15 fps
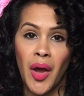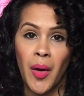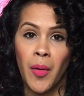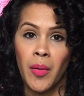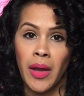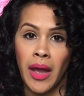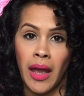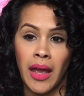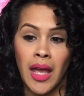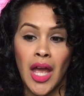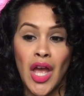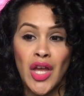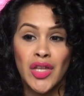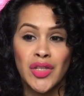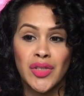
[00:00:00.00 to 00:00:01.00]
Okay,
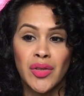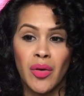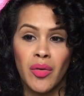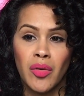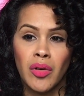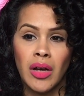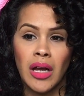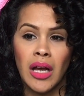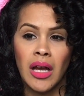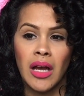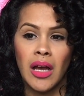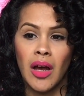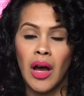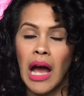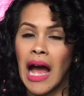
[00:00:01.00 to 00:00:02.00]
so
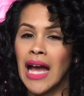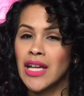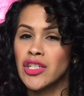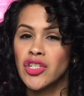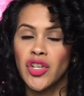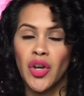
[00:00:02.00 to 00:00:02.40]
I'll